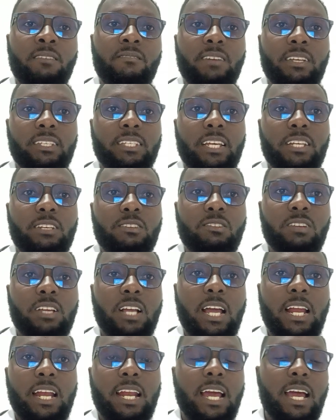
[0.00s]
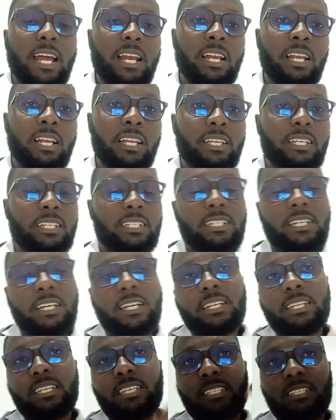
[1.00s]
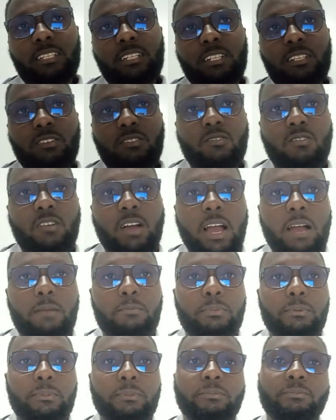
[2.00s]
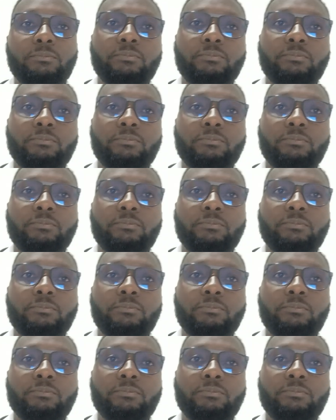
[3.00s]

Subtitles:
vaginal canal, it can easily go up.